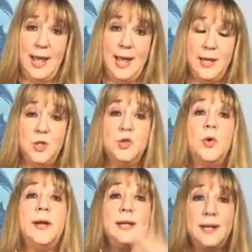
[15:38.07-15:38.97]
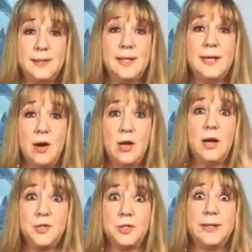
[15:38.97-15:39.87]
And join us in our
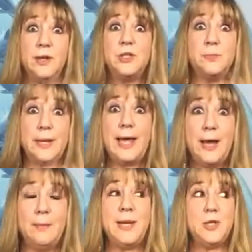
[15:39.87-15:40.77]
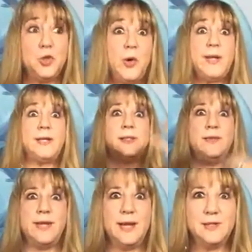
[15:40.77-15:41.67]
Conscious Leadership Academy and join us
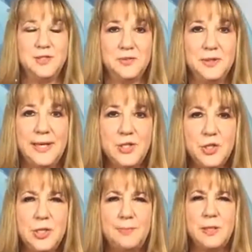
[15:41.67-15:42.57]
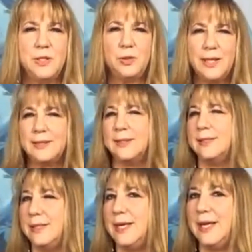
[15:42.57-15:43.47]
in the Essence of Relationships, and you'll get to
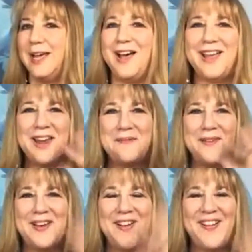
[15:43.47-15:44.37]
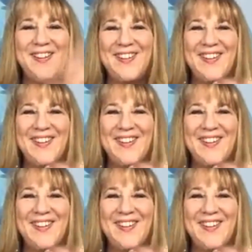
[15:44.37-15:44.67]
see. Hi, Annabelle.